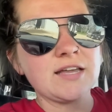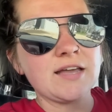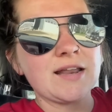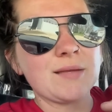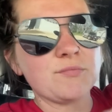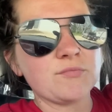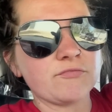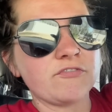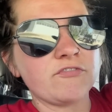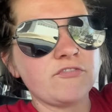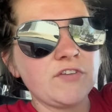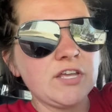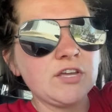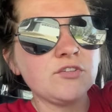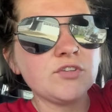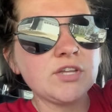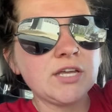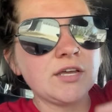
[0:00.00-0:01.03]
and I'm
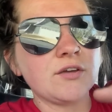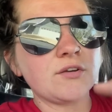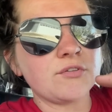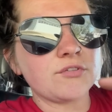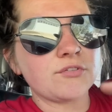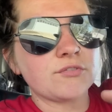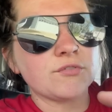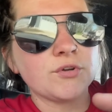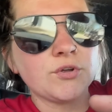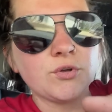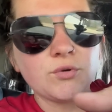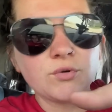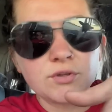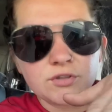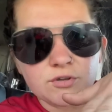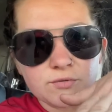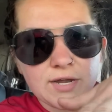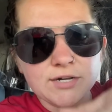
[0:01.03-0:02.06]
feeling
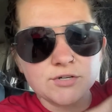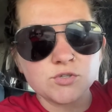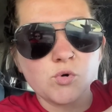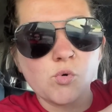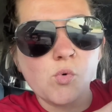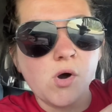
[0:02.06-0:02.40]
through the rectal